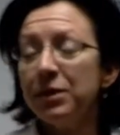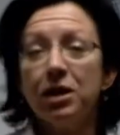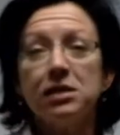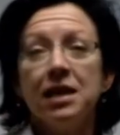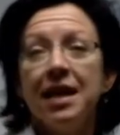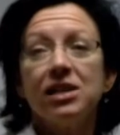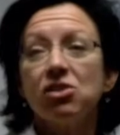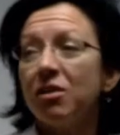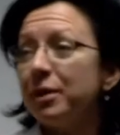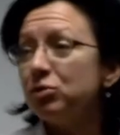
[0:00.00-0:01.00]
Because
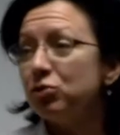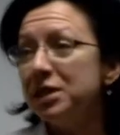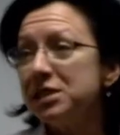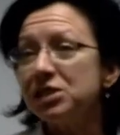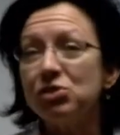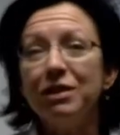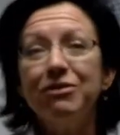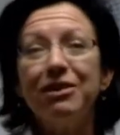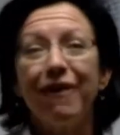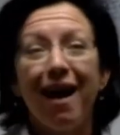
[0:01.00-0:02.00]
it's all about choices. So
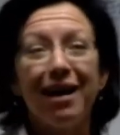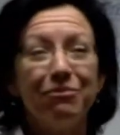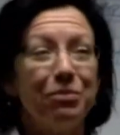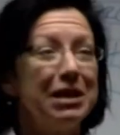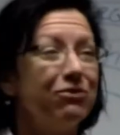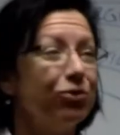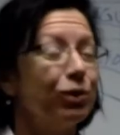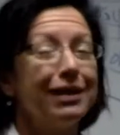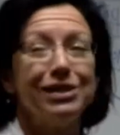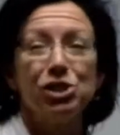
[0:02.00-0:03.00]
even if I'm being
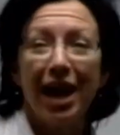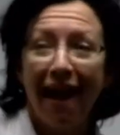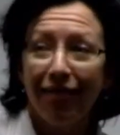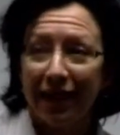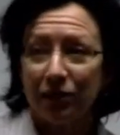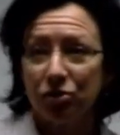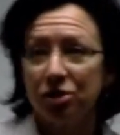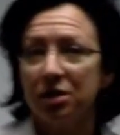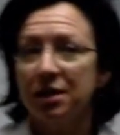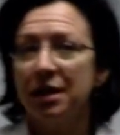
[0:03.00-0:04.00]
really
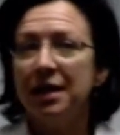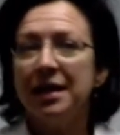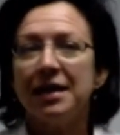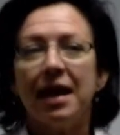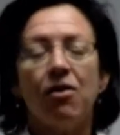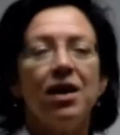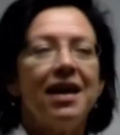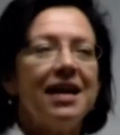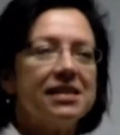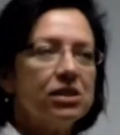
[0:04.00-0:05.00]
challenged.
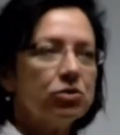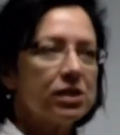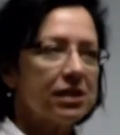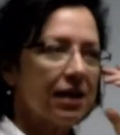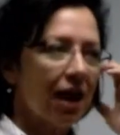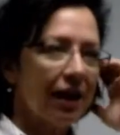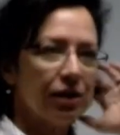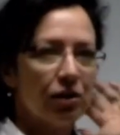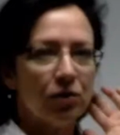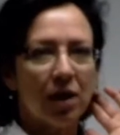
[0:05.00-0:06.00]
Now, it's interesting.
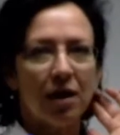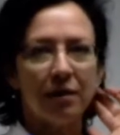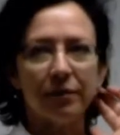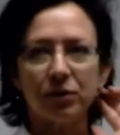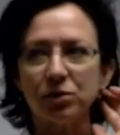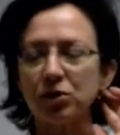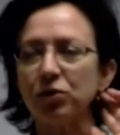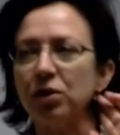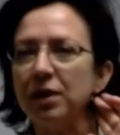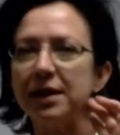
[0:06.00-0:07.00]
I know there's a
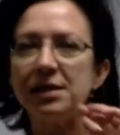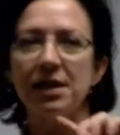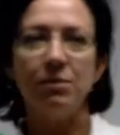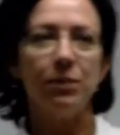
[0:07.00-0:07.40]
girl in